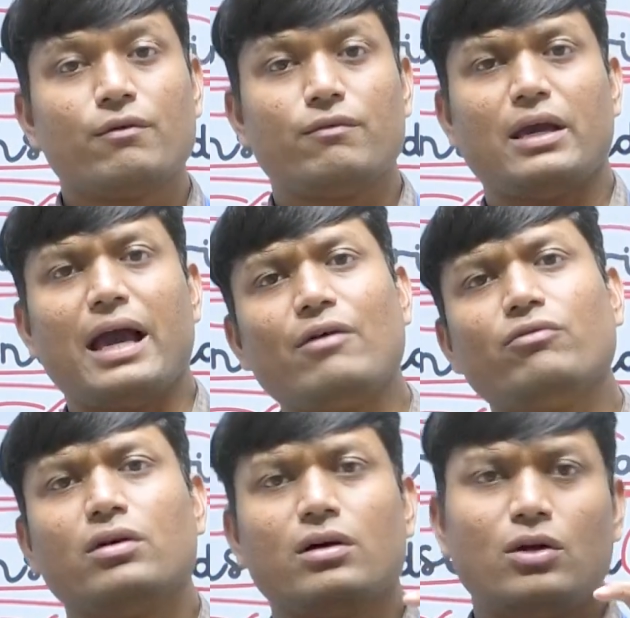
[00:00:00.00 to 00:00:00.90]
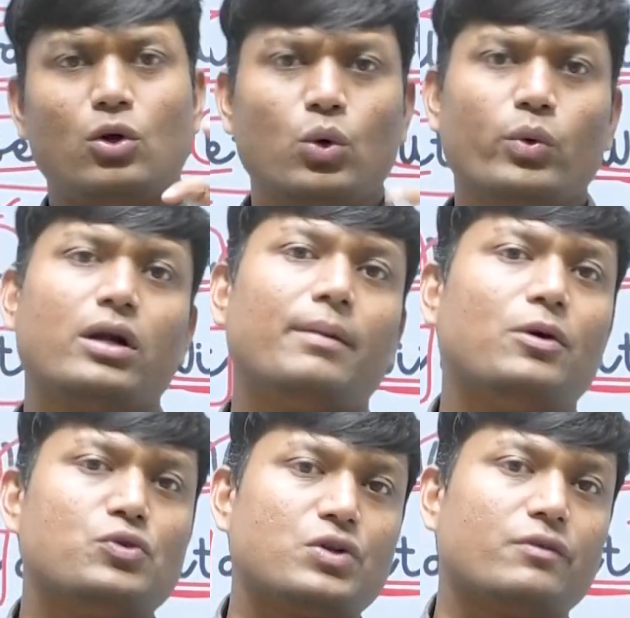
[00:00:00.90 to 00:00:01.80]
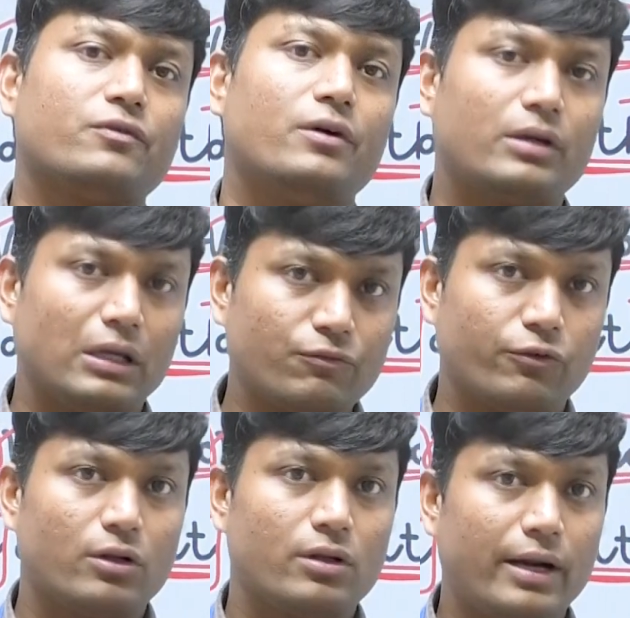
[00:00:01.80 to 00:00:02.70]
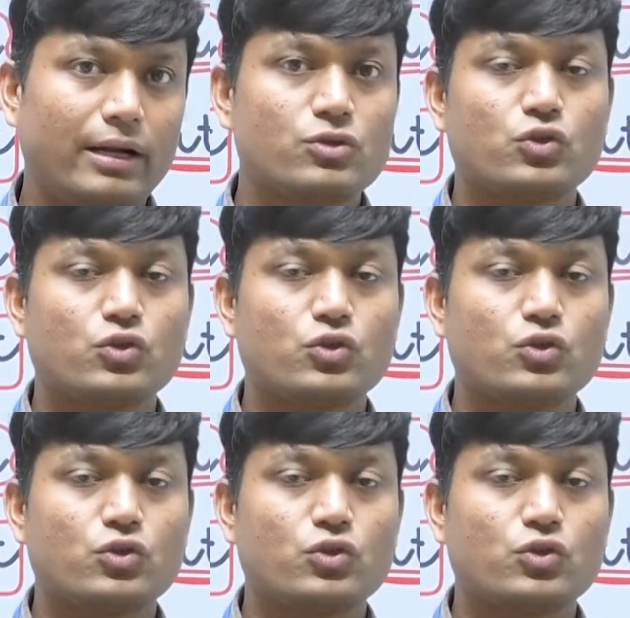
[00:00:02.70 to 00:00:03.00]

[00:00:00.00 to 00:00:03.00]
we have lower amounts of rainfall, right?